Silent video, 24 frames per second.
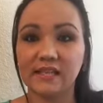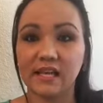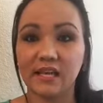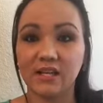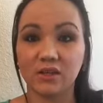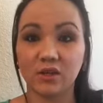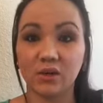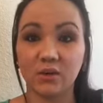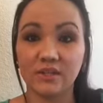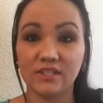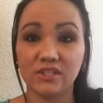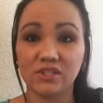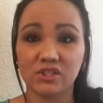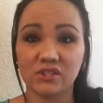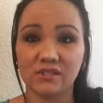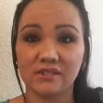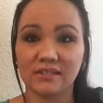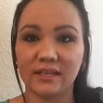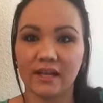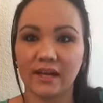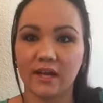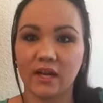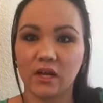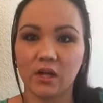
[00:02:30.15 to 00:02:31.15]
I know it's
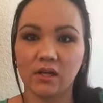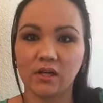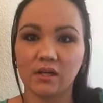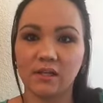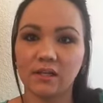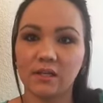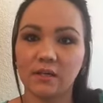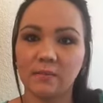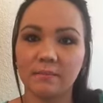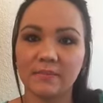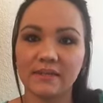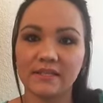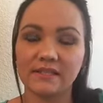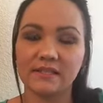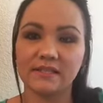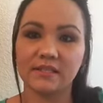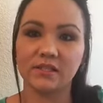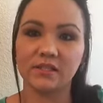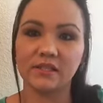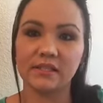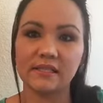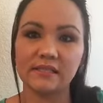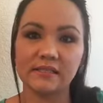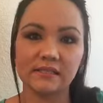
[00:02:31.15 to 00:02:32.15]
just a hair clip, but
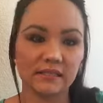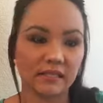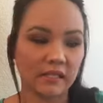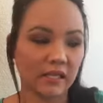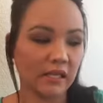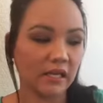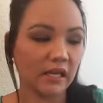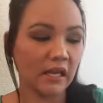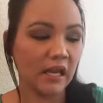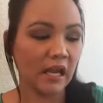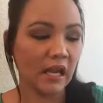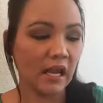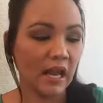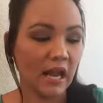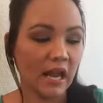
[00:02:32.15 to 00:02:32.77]
seriously,